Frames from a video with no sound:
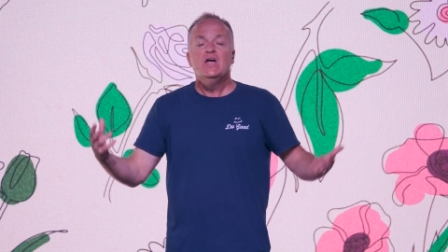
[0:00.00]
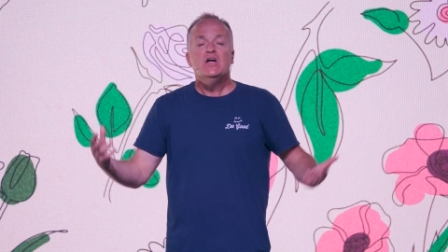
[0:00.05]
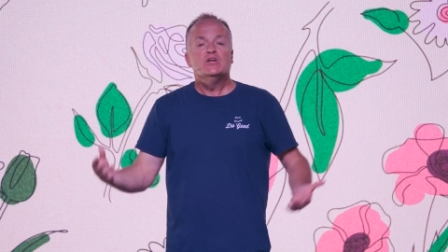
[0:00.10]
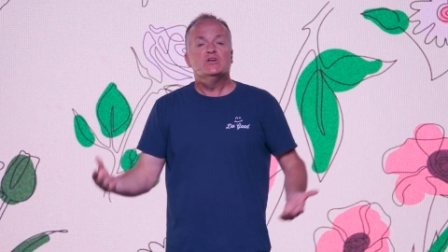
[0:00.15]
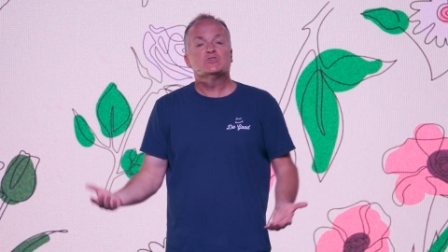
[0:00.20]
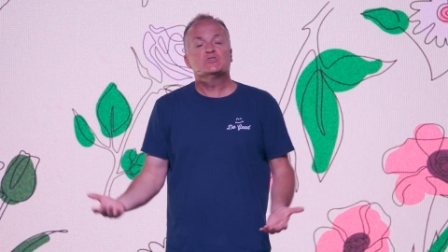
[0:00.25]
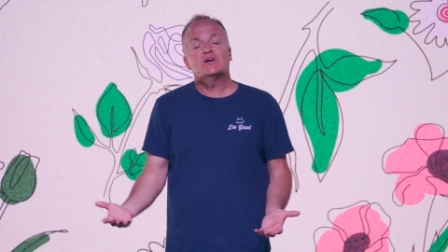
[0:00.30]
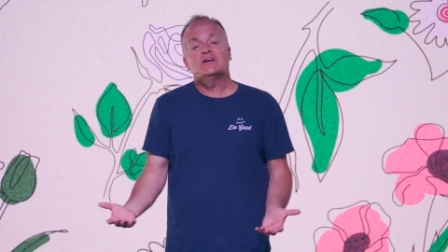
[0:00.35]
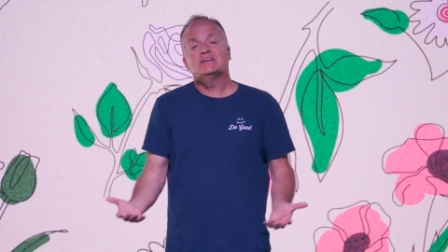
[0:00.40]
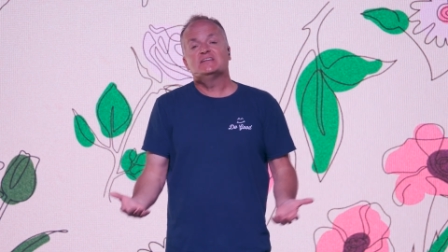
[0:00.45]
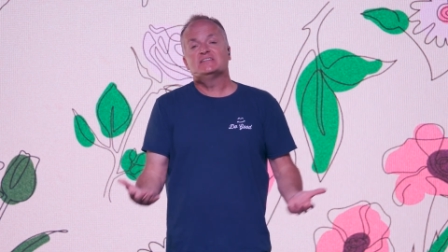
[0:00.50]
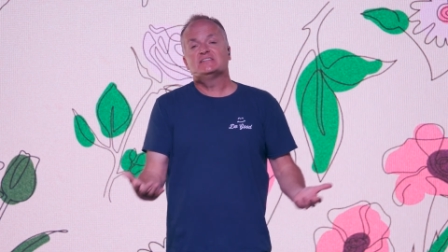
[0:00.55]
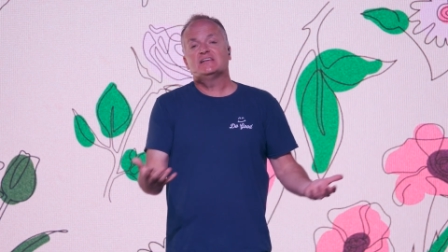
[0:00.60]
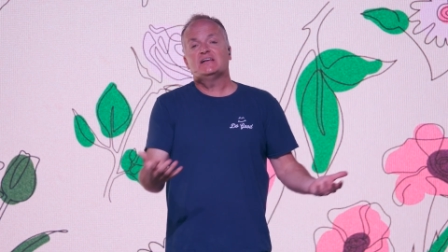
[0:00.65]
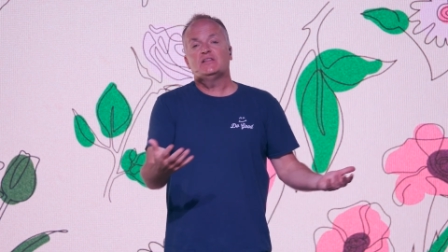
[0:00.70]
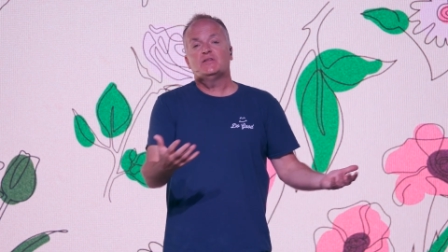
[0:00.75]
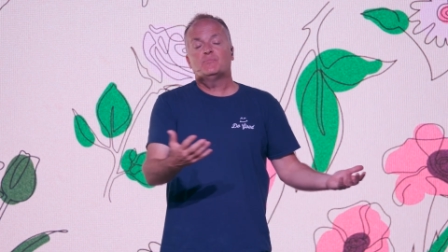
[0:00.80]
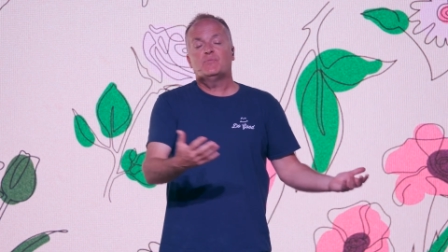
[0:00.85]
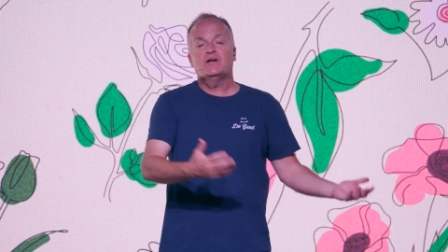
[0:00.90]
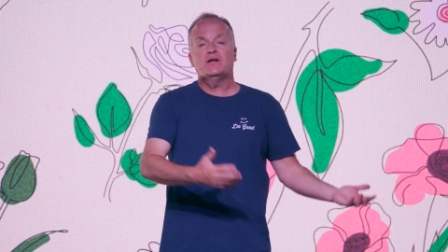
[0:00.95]
you're trying to
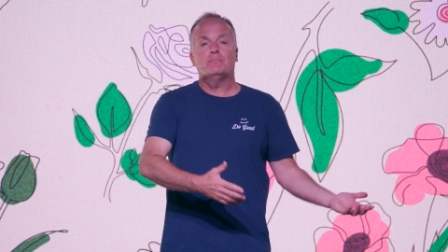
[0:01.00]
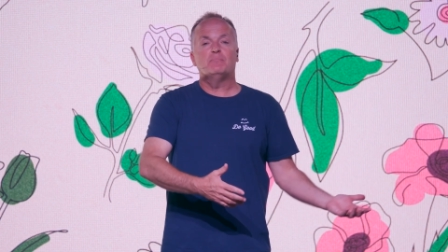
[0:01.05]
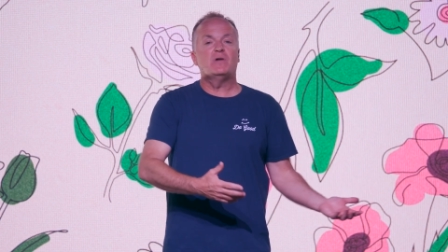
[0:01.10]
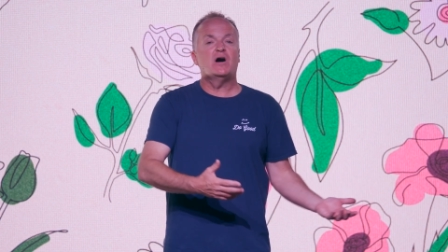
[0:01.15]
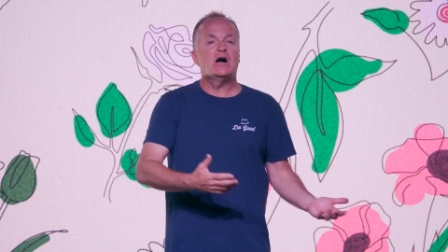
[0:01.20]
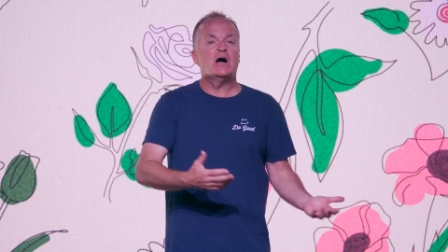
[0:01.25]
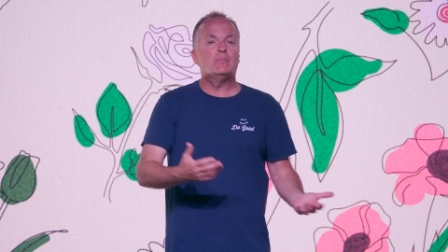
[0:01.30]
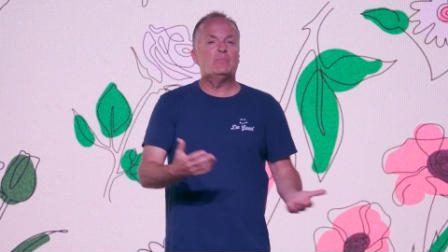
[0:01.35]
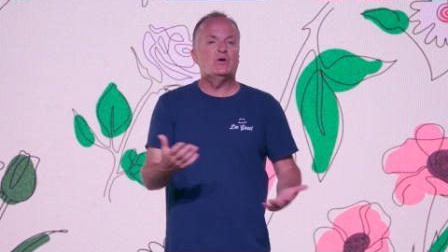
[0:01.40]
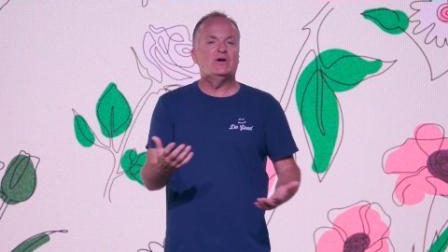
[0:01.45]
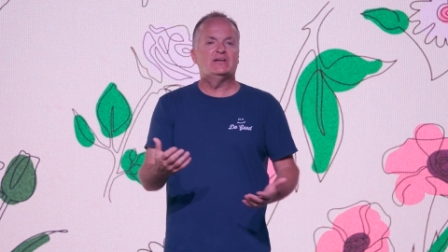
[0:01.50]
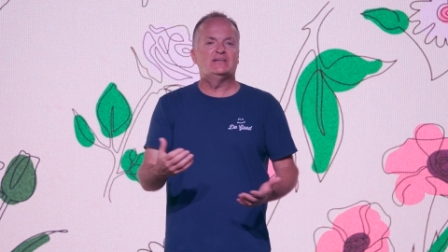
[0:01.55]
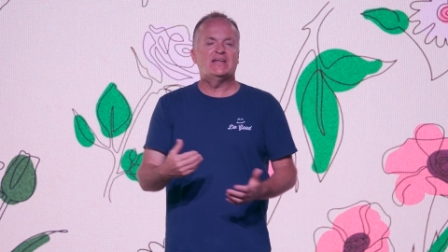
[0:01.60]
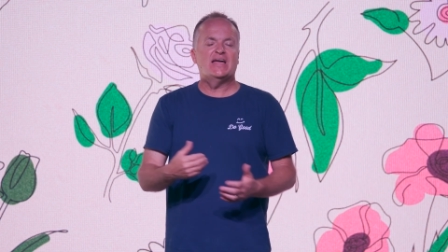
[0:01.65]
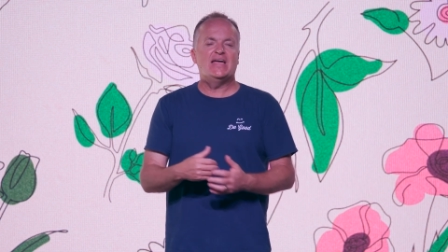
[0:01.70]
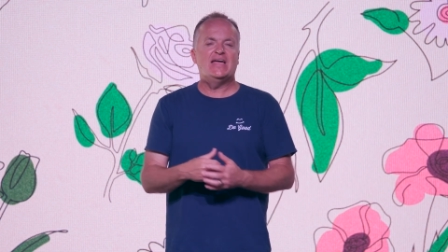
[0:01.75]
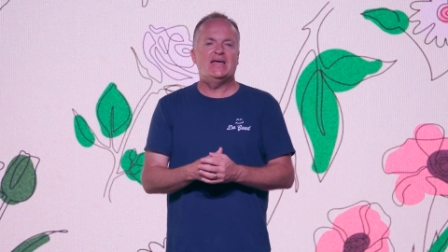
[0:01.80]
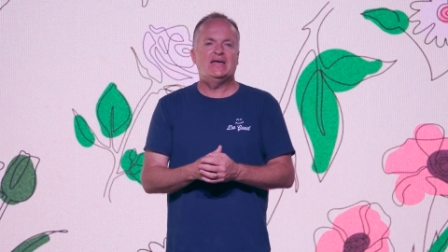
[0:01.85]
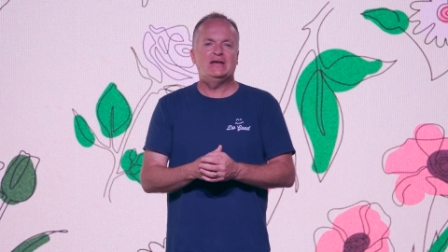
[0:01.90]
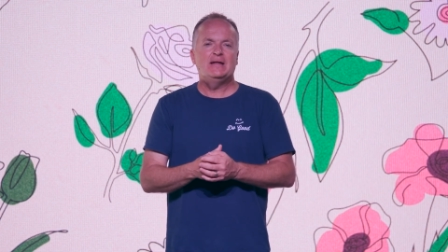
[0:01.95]
celebrate a mom or a
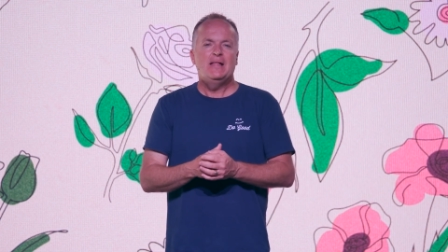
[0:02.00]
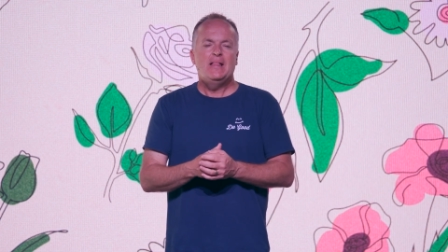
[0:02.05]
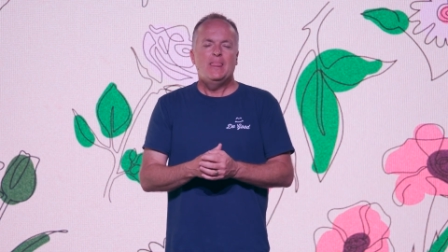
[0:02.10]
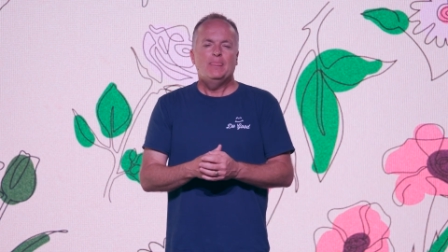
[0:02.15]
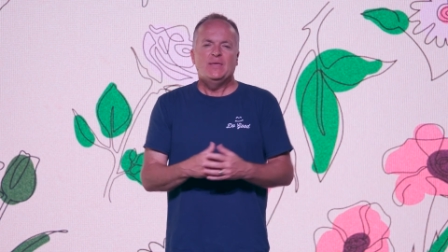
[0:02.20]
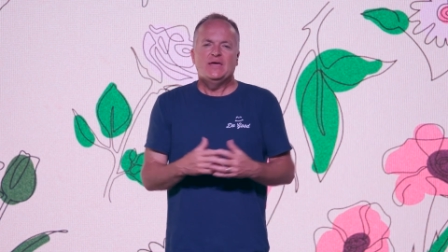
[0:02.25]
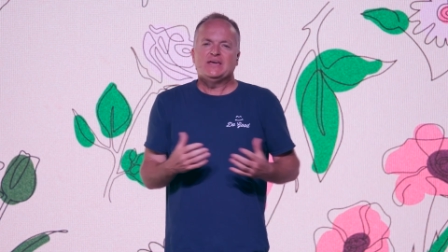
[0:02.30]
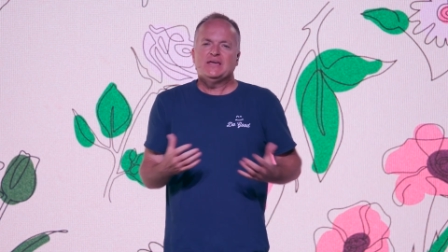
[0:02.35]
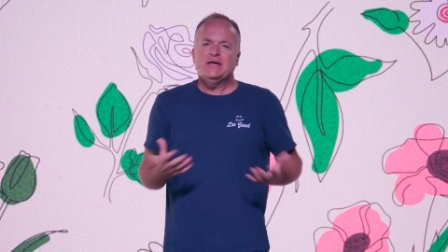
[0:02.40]
dad, it